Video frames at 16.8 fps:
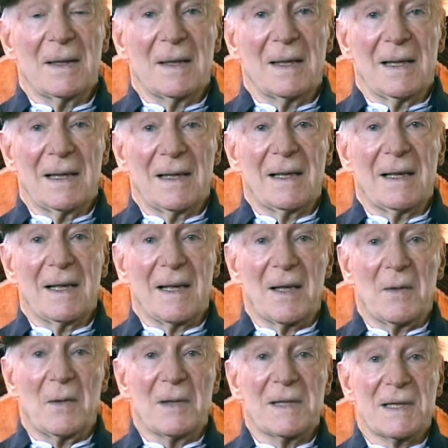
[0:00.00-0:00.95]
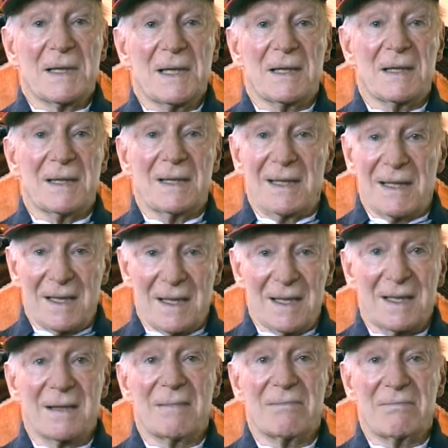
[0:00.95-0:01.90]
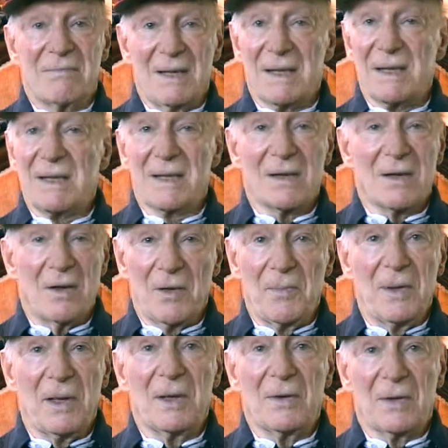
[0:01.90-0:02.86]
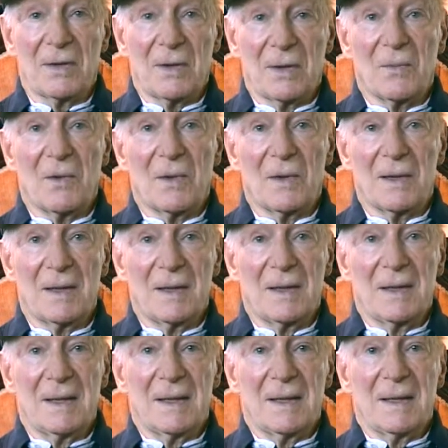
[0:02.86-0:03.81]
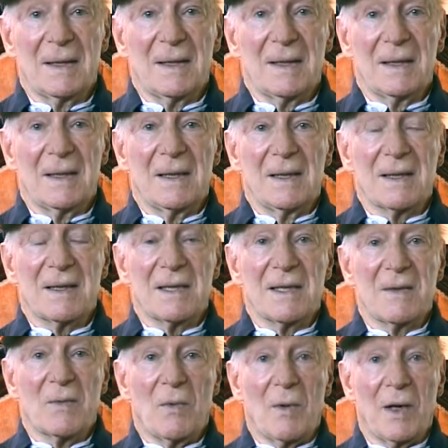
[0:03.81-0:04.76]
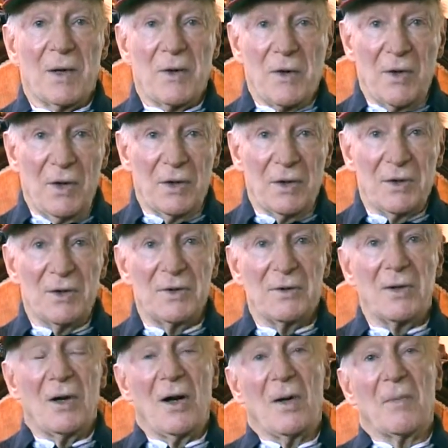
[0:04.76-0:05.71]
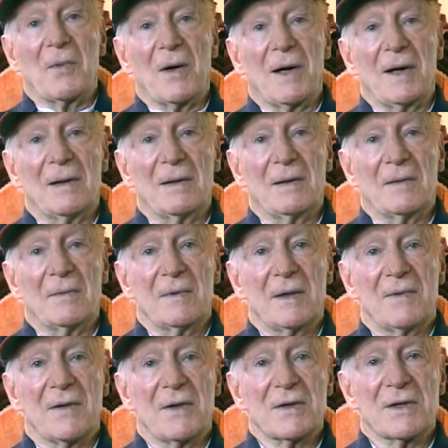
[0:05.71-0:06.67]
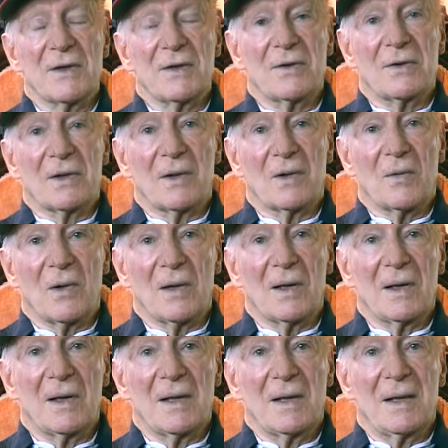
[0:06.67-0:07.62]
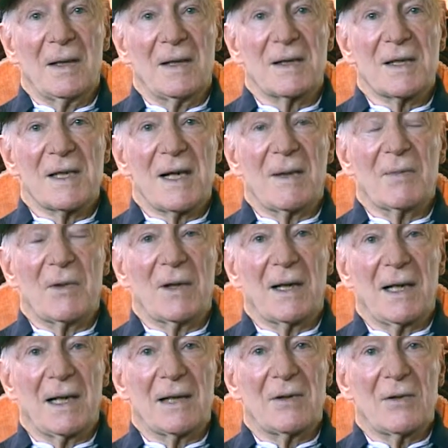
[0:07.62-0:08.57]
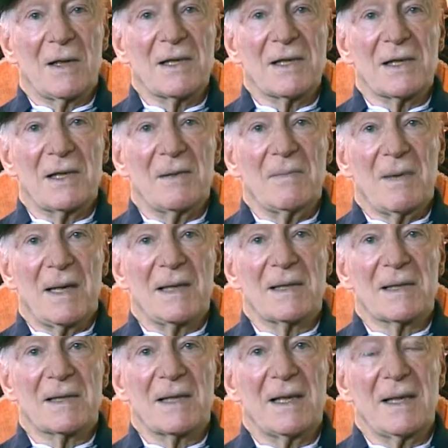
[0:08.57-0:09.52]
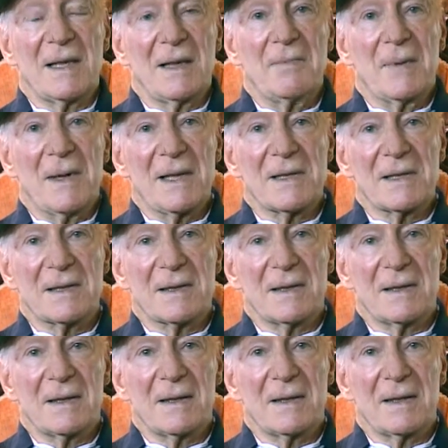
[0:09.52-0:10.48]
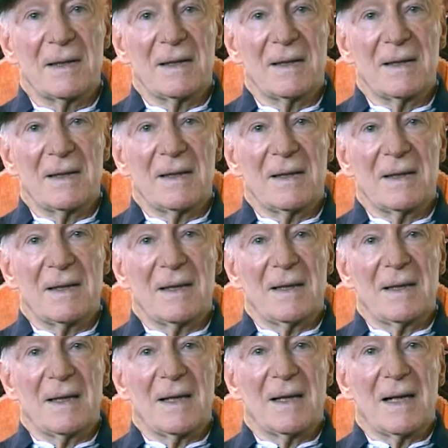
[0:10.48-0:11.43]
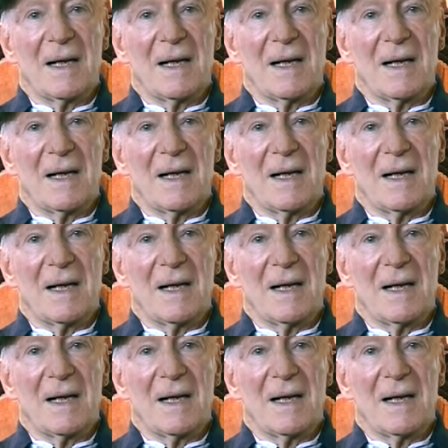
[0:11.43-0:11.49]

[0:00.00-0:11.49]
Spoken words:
And the other one says, yes, there's going to be a nuclear war. He says, what are you going to do, comrade, if there's a nuclear war? He said, I'm going to get dressed in my Sunday best, and